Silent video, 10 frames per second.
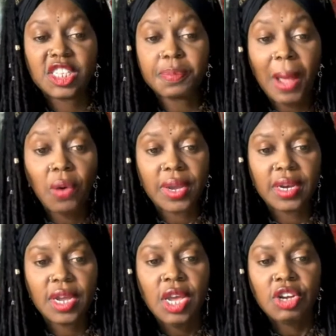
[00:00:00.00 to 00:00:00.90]

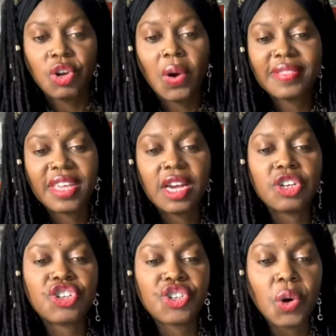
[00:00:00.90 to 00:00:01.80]
spoken, Dorothea
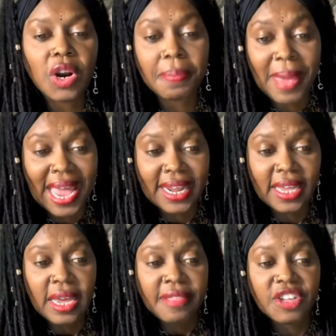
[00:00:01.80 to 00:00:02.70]
assured
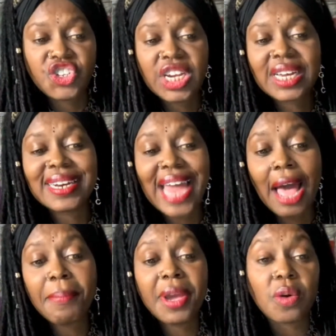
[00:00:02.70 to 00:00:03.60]
Maddie that she could
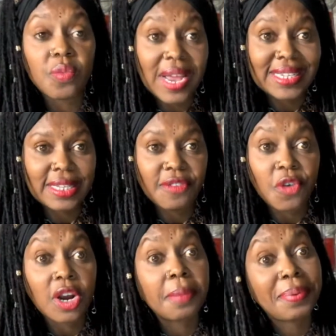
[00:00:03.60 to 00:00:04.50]
not be arrested
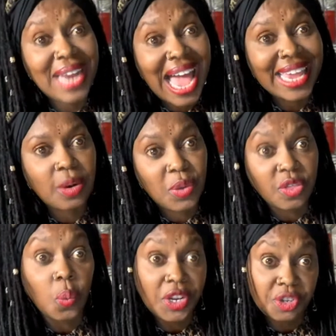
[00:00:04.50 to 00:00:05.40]
for complying with
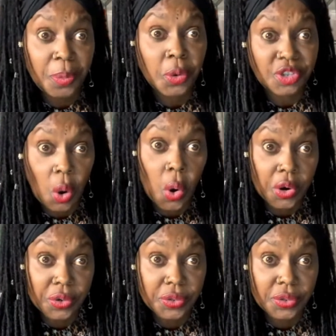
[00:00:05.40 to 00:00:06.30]
the Ouija board's
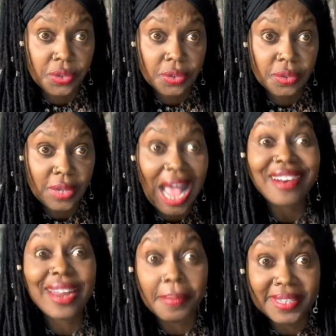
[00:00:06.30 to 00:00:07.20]
orders.
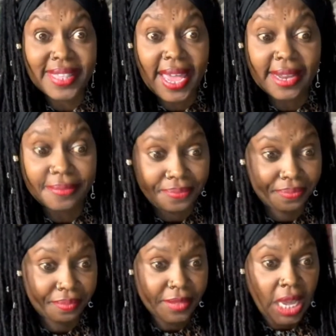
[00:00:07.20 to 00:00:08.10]
How dumb is that?
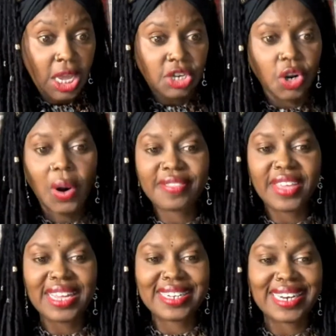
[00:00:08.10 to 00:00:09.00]

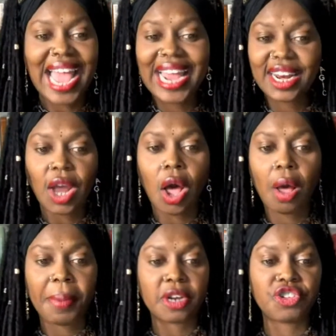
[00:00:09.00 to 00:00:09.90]
Dorothea denied it
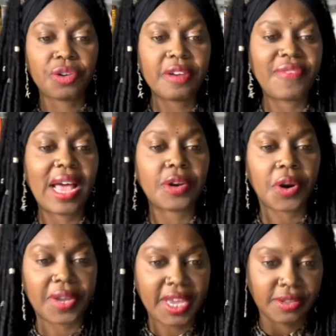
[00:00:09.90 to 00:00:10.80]
all, but a jury found
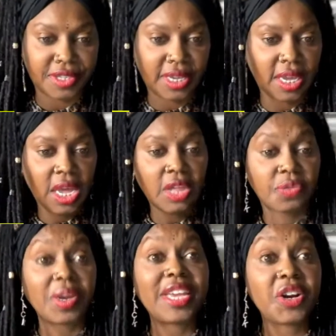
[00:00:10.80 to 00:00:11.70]
her guilty.
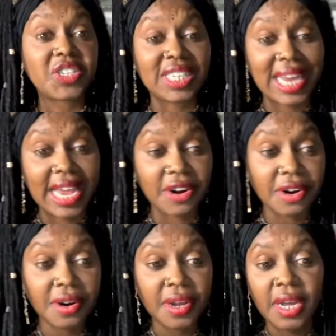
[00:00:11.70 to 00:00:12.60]
3 years
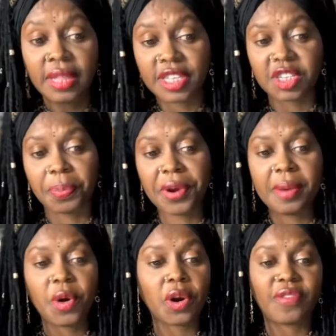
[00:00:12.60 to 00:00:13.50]
later, the
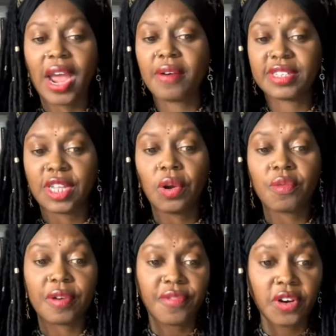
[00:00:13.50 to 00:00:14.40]
Supreme Court of
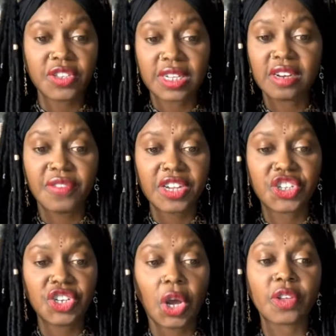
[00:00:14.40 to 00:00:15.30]
Arizona reversed the
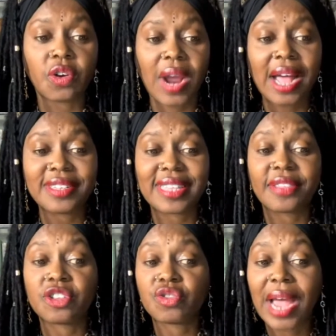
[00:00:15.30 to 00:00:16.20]
conviction on the grounds
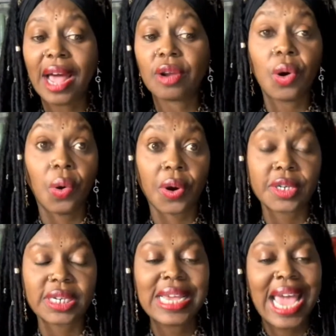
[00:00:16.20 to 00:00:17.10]
that the trial
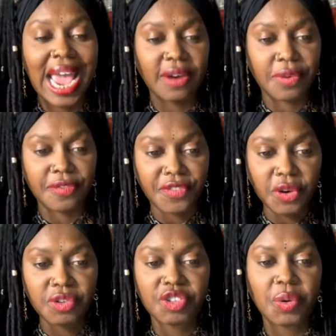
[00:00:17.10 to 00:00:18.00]
court had
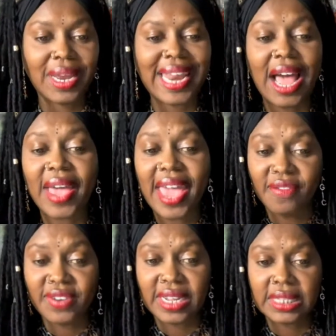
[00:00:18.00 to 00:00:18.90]
refused to allow
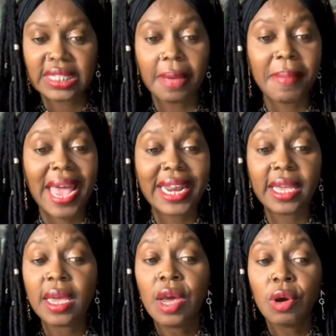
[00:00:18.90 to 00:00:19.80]
evidence that
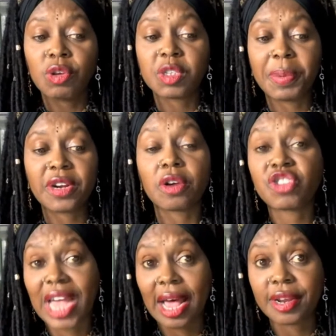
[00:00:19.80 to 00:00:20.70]
Maddie, who spent her
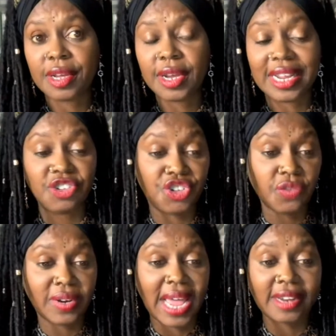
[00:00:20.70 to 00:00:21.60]
childhood in
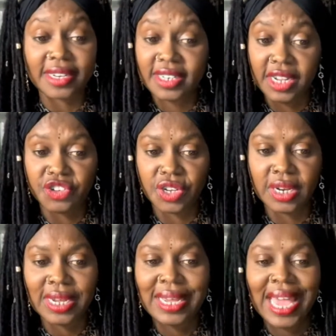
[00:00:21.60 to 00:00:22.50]
juvenile
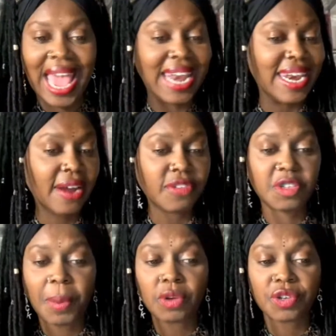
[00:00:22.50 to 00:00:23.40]
detention and never
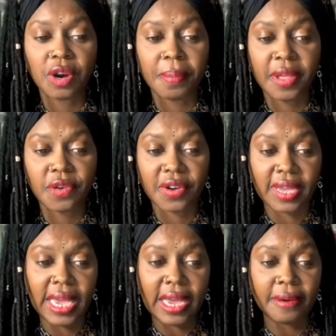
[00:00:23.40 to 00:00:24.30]
spoke to her mother
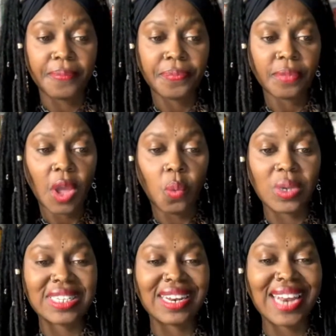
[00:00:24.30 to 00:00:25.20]
again,
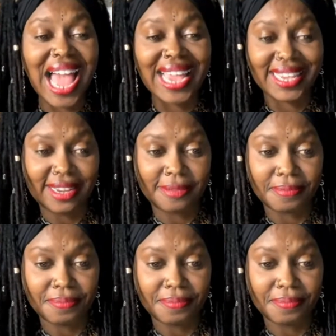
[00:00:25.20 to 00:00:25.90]
was lying.